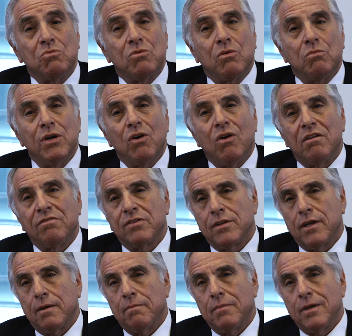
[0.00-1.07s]
what we offer
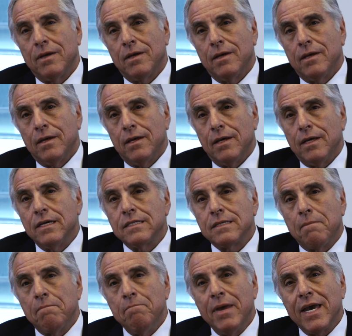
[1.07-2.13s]
them, is
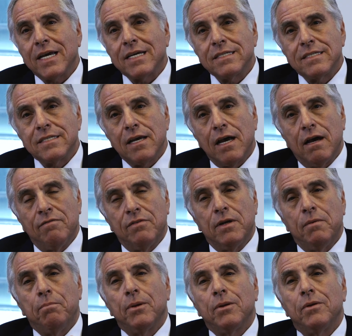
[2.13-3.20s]
a mix of an
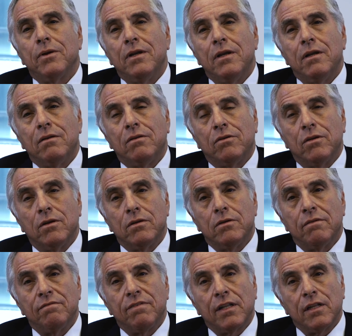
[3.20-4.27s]
ability to
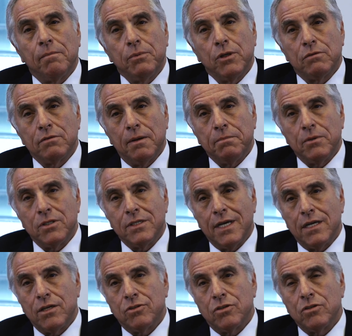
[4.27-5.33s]
develop your
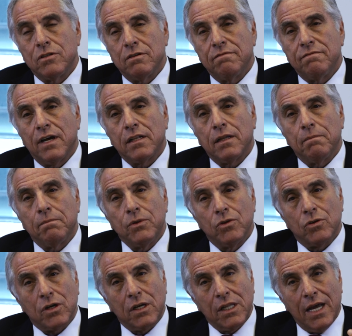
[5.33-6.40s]
reputation, develop
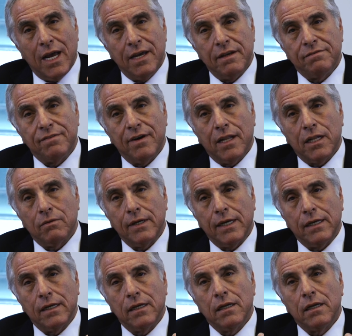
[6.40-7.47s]
your client
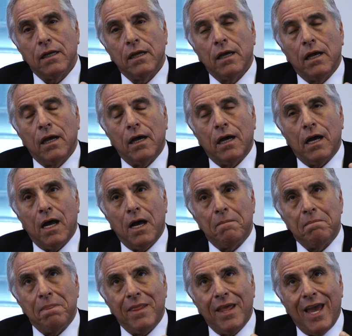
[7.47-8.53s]
following,
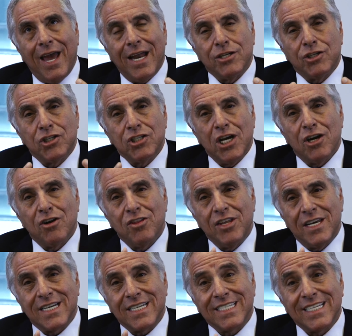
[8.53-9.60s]
and share
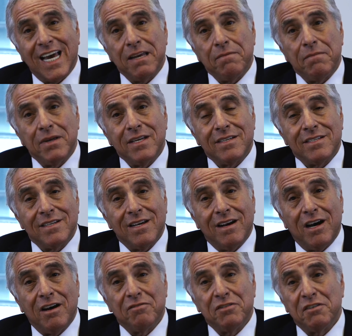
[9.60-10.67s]
the excitement
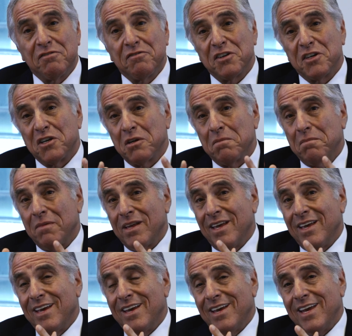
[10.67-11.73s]
of the firm
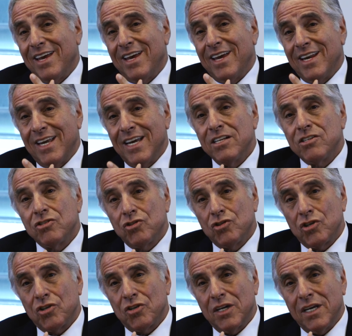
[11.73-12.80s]
in its
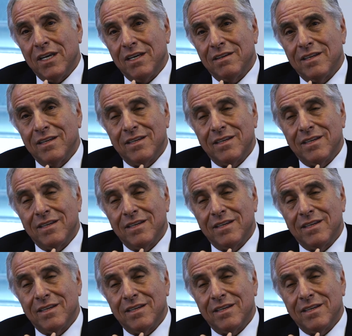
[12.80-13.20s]
journey,